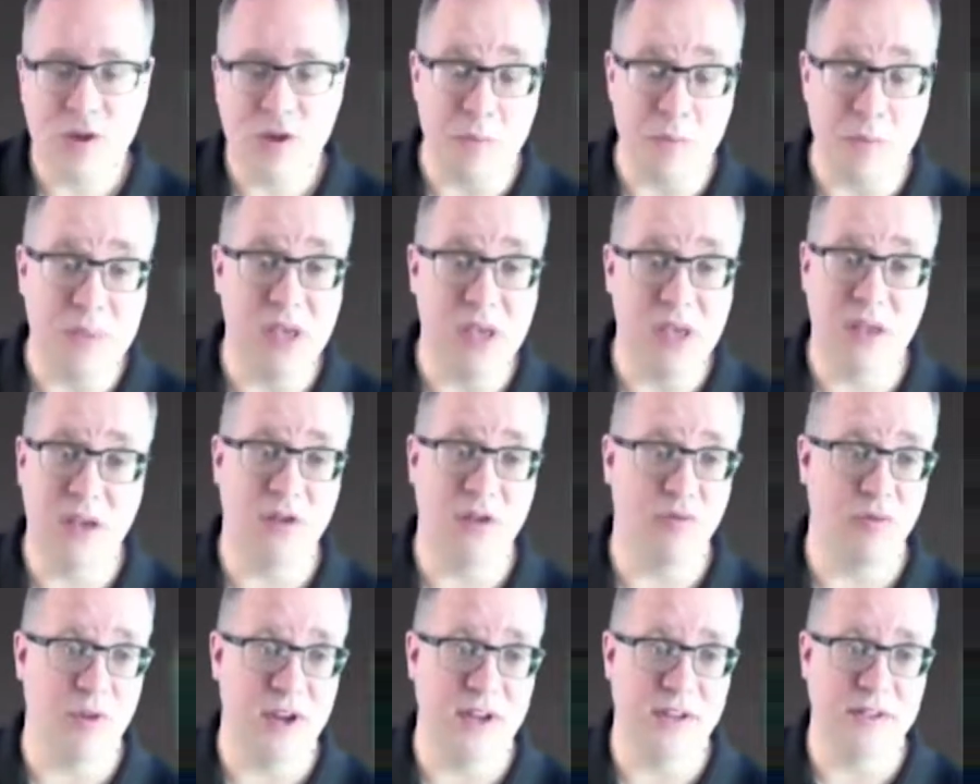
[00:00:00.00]
There's a
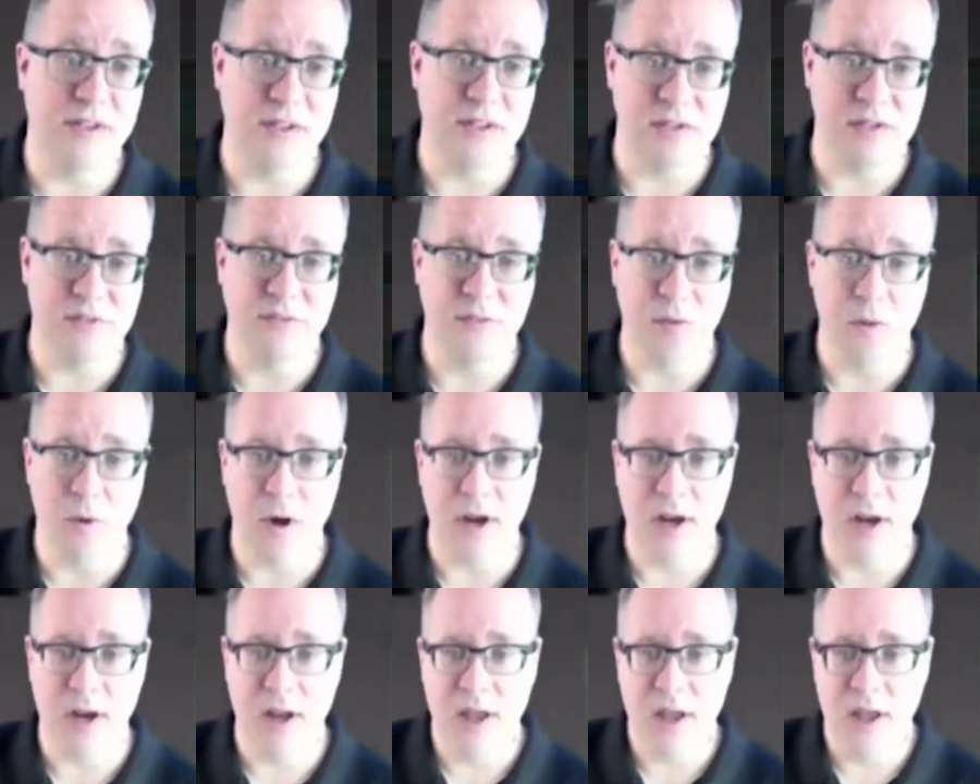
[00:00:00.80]
million reasons
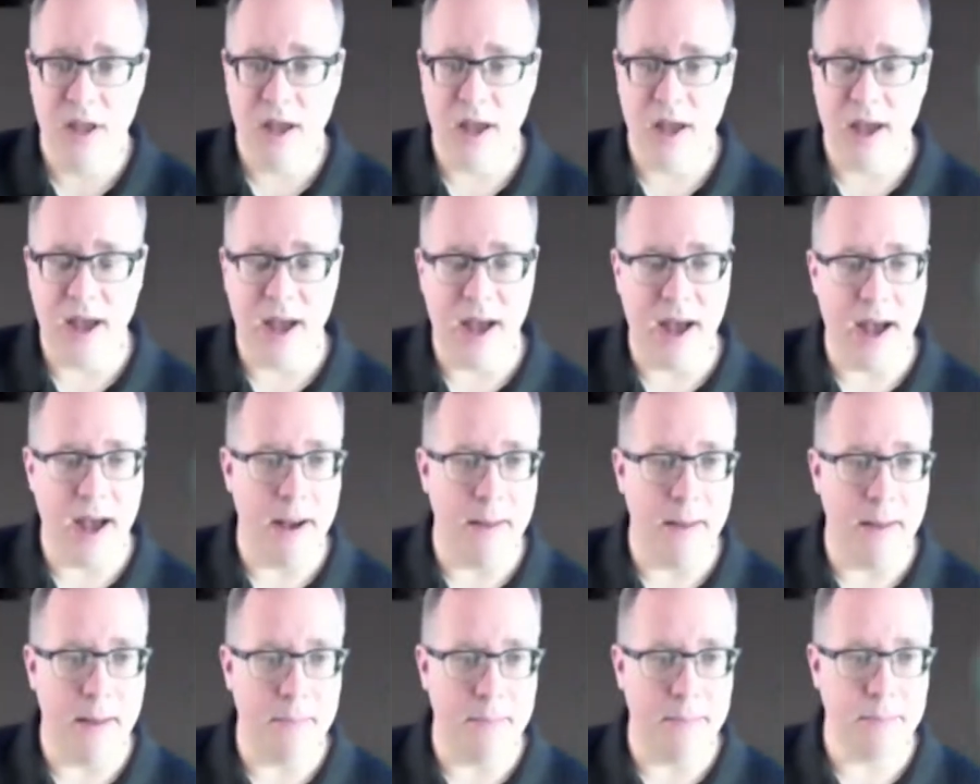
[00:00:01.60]
for it.
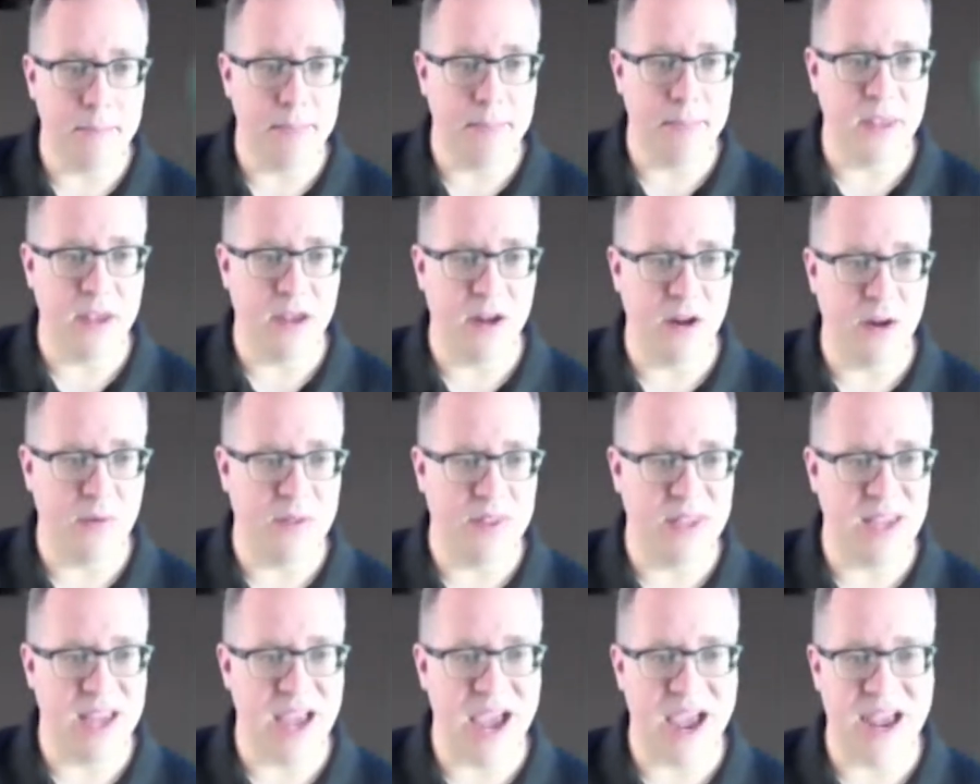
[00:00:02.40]
Um, you
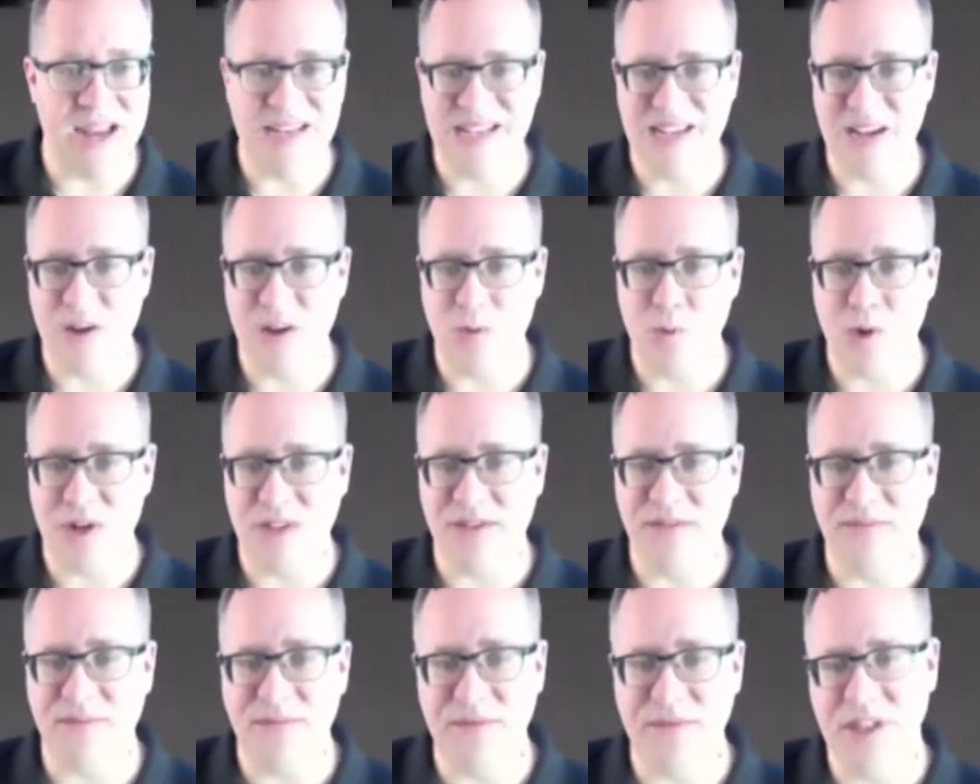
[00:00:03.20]
know, the idea
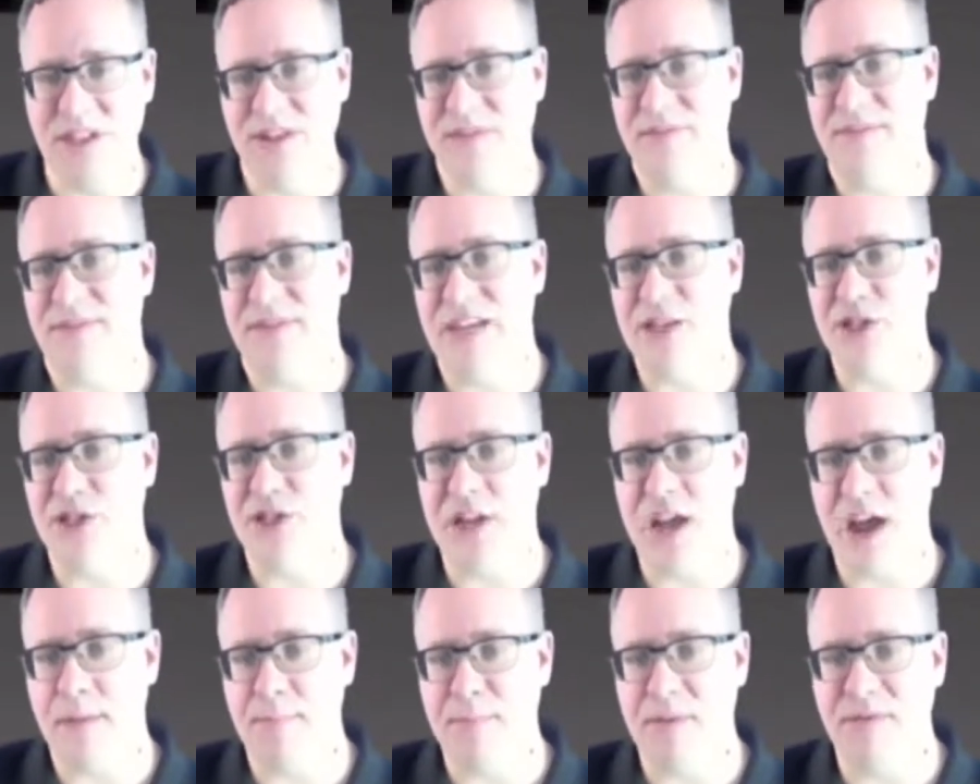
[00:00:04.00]
wasn't fully
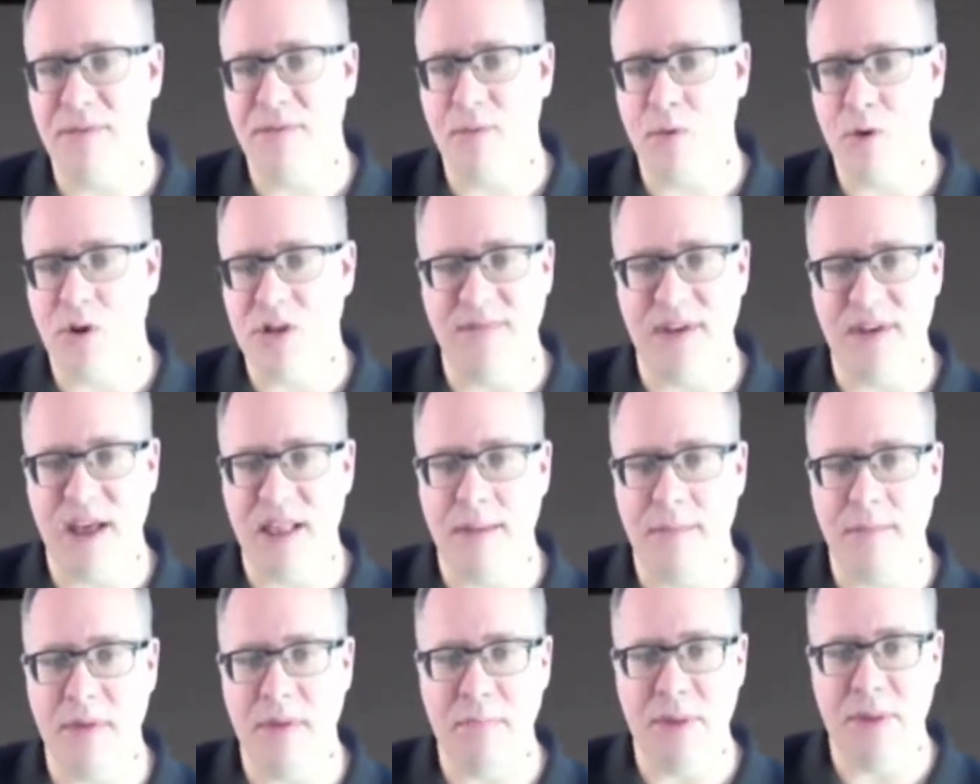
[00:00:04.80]
fleshed out before
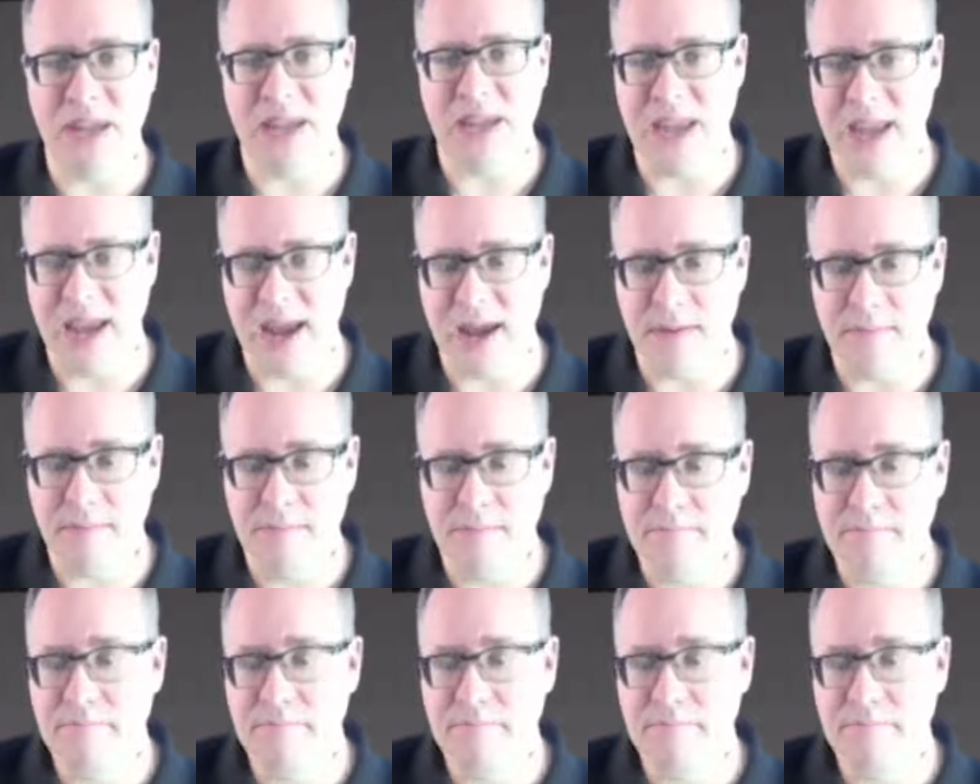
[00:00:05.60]
development began